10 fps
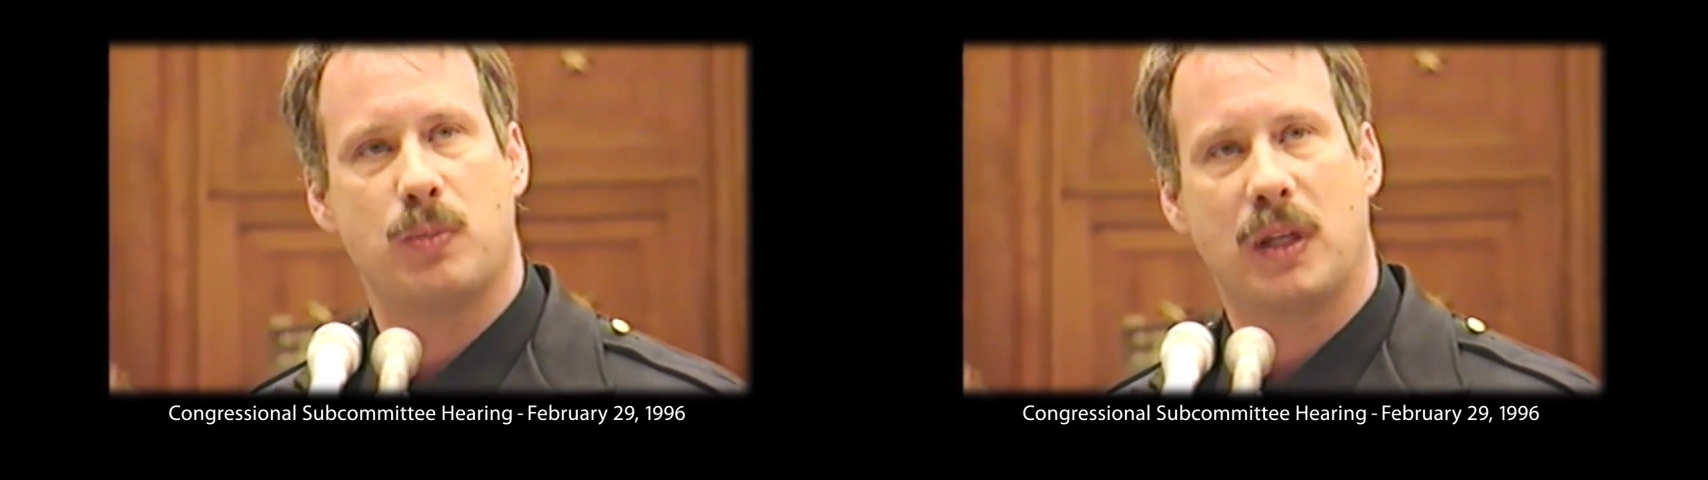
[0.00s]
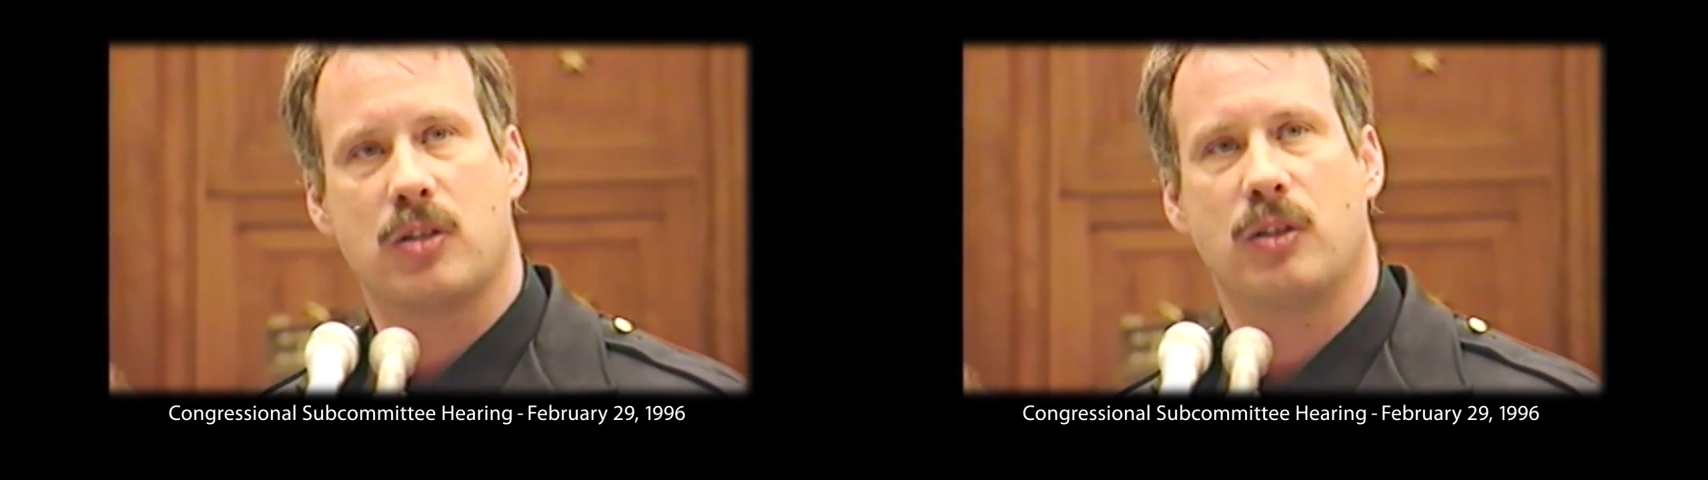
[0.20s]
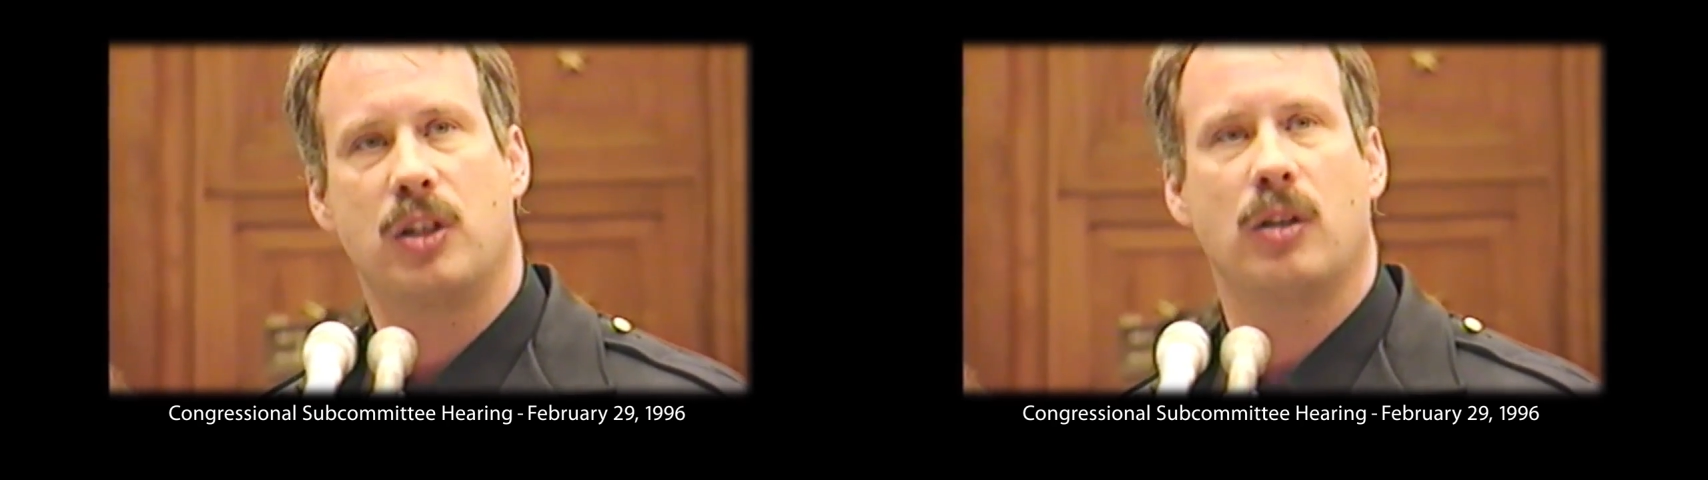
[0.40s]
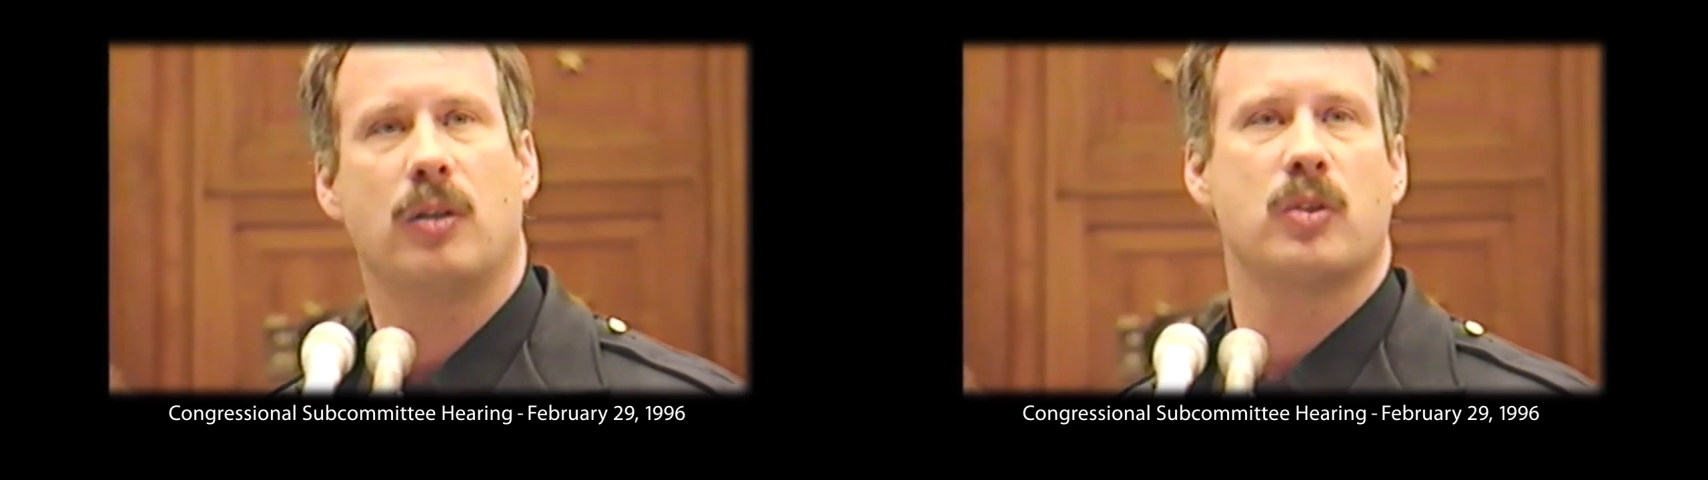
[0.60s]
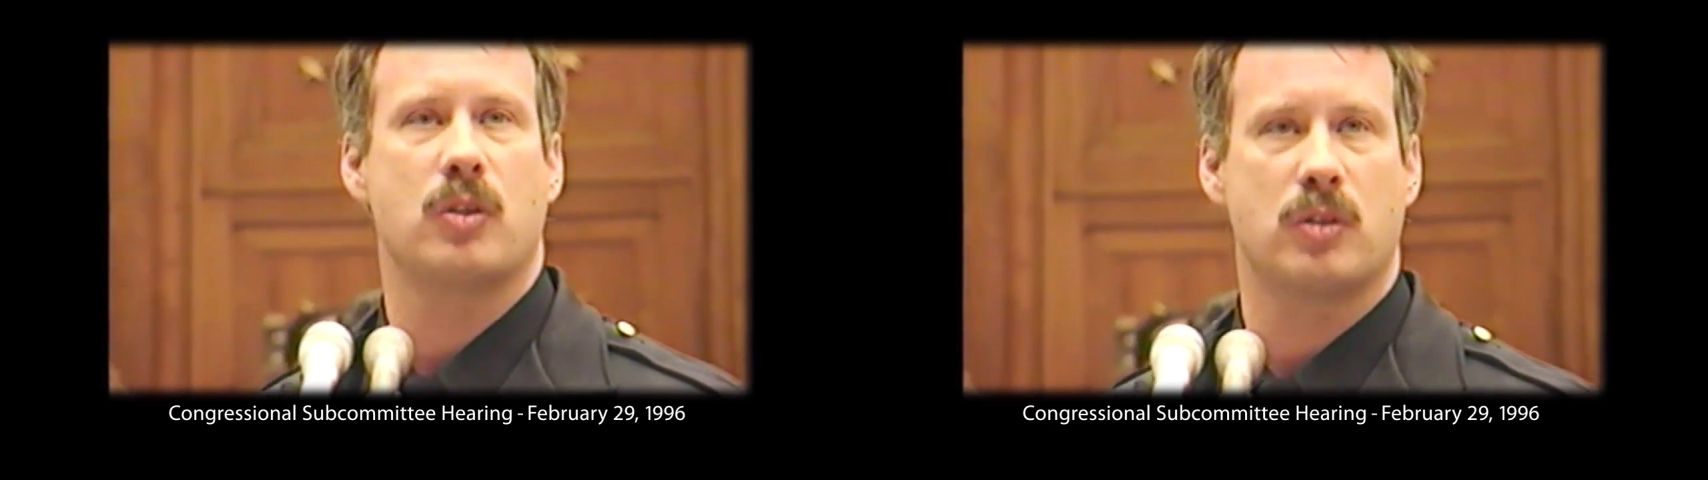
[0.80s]
because her
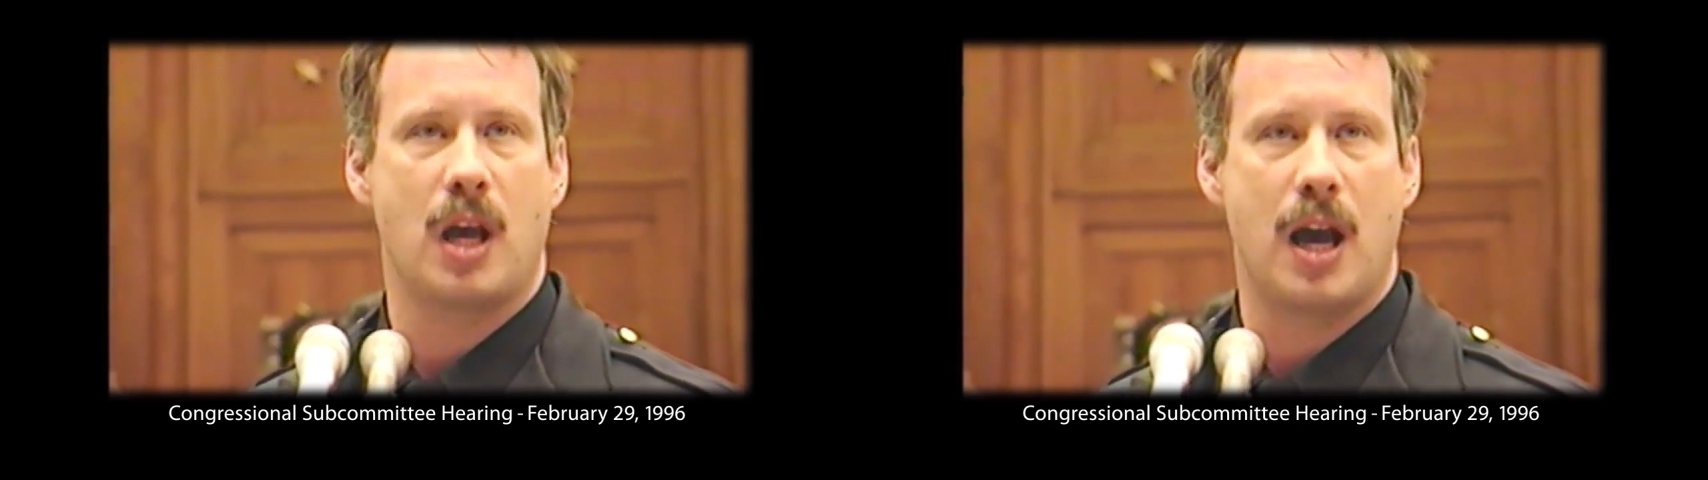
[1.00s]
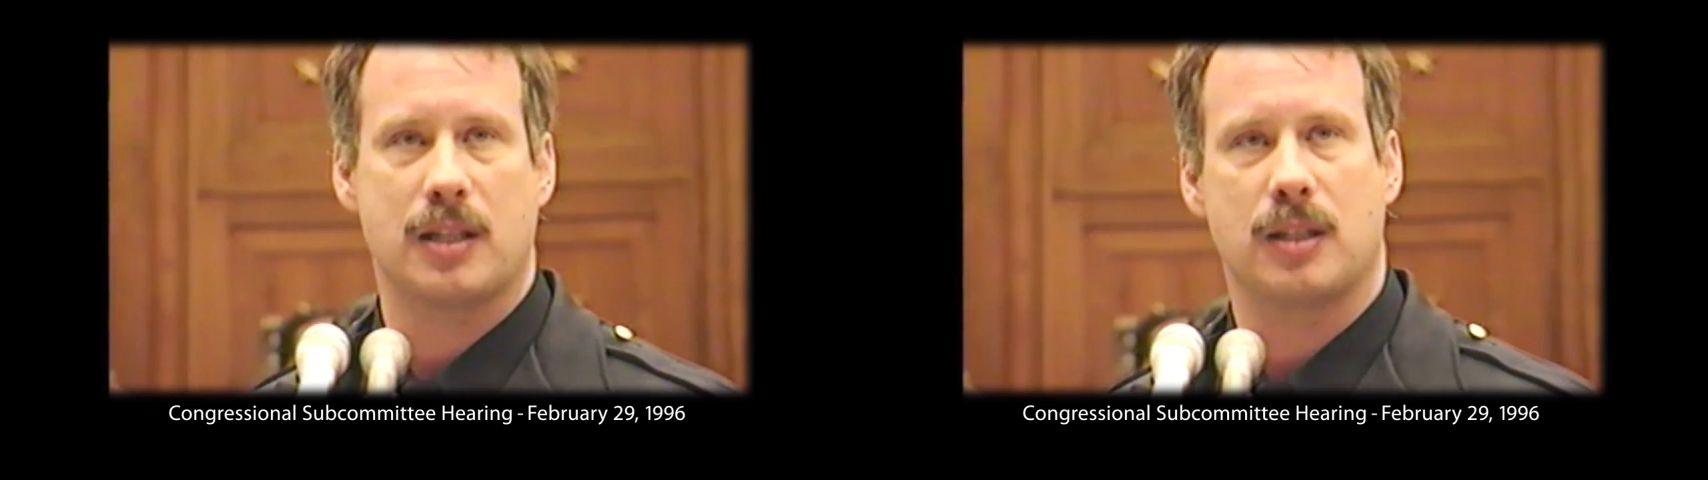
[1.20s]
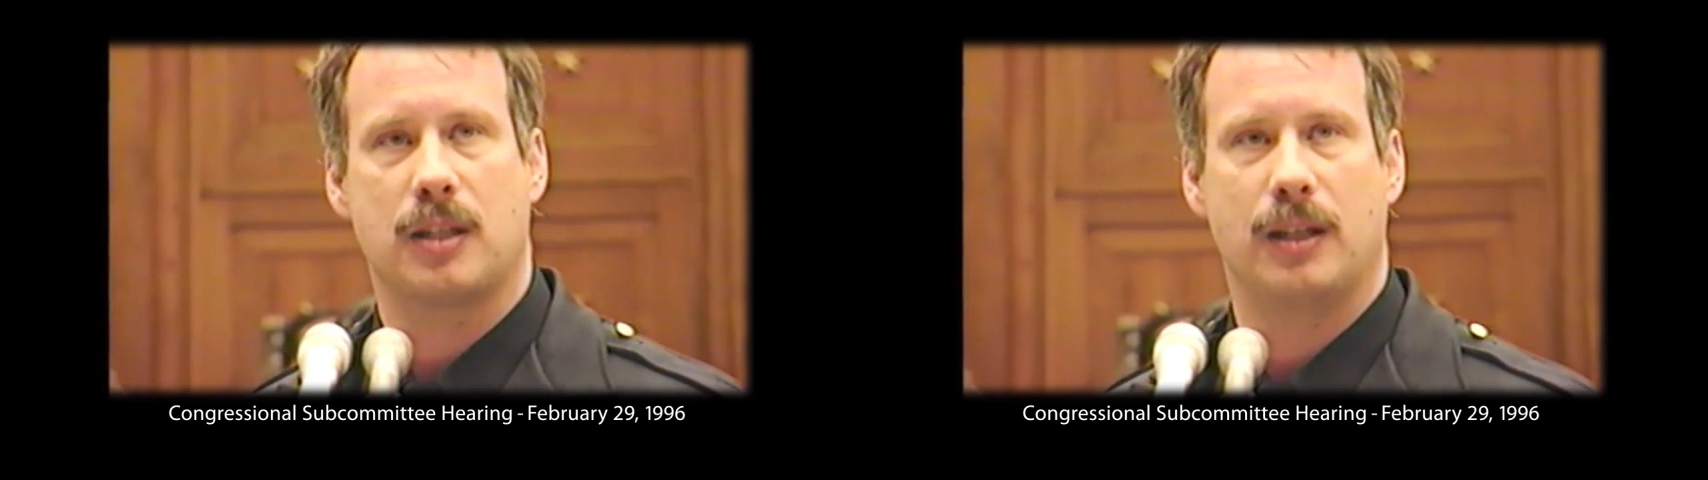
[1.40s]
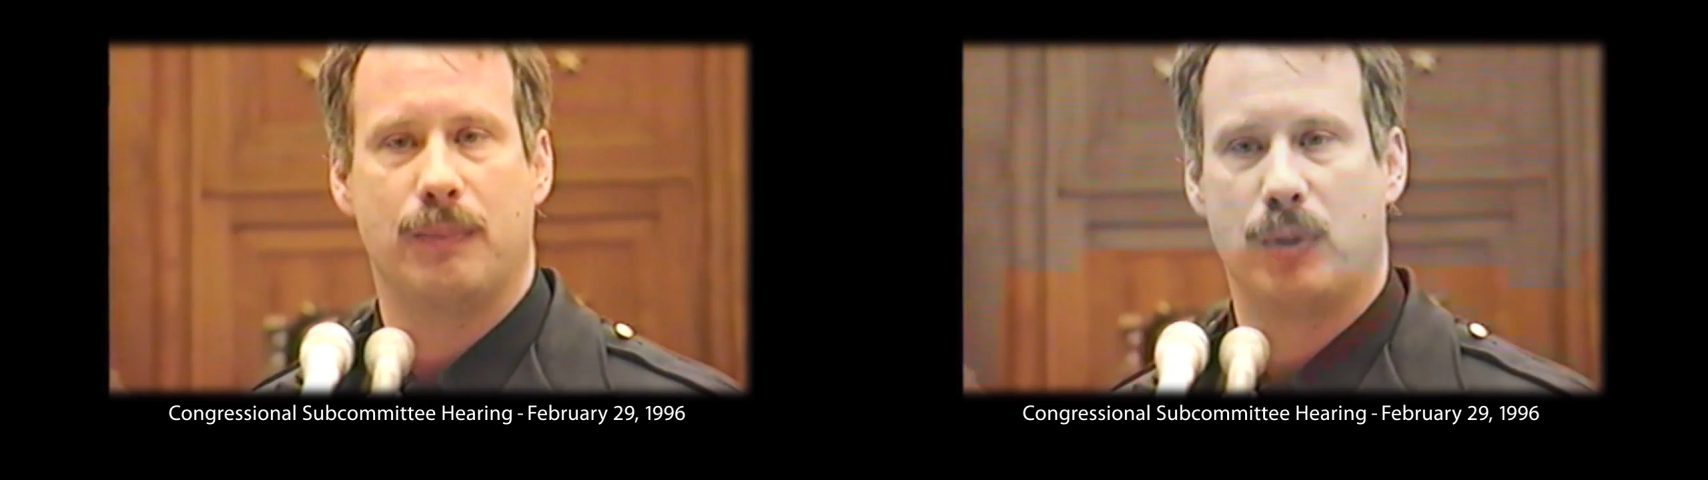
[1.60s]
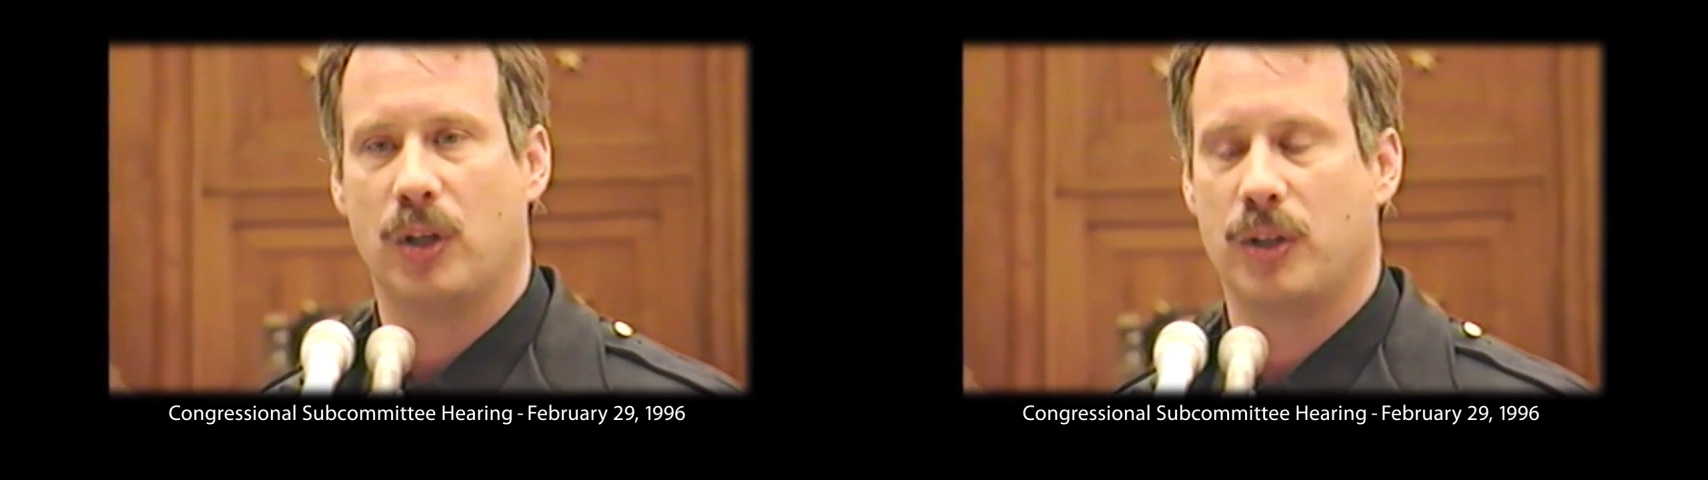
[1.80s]
urine was so toxic and
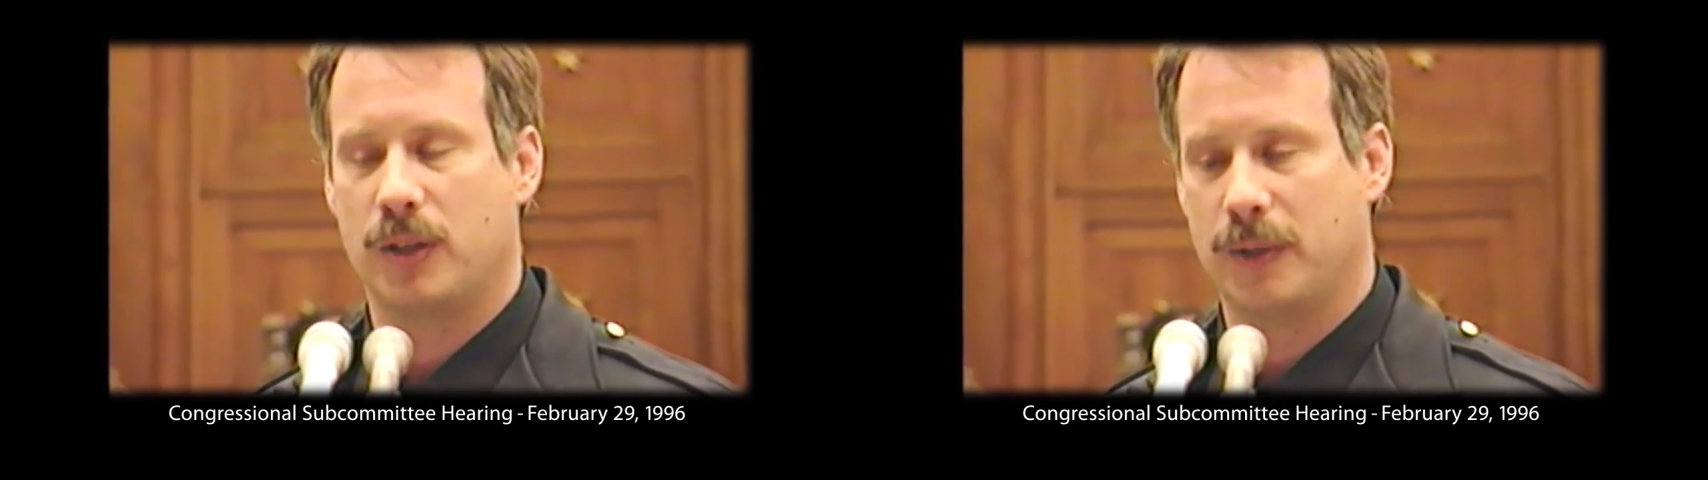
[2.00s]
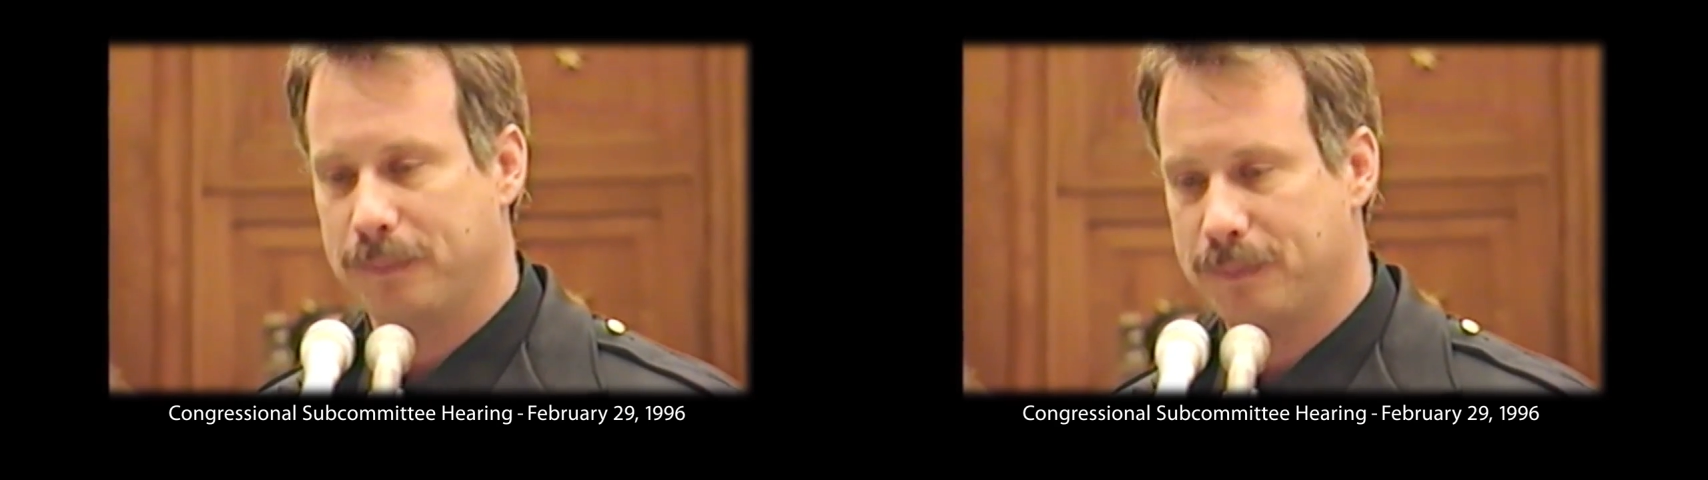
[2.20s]
it burned her.